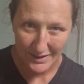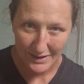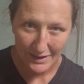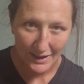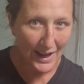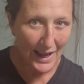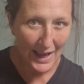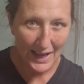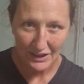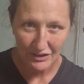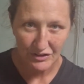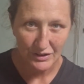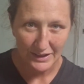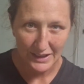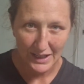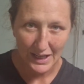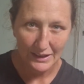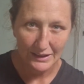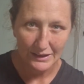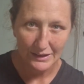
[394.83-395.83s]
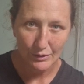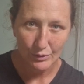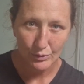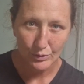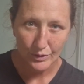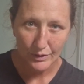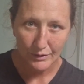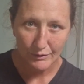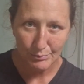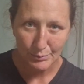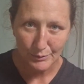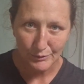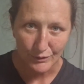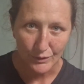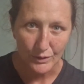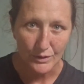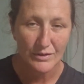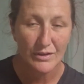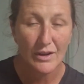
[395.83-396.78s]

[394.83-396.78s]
that I actually hadn't thought of before.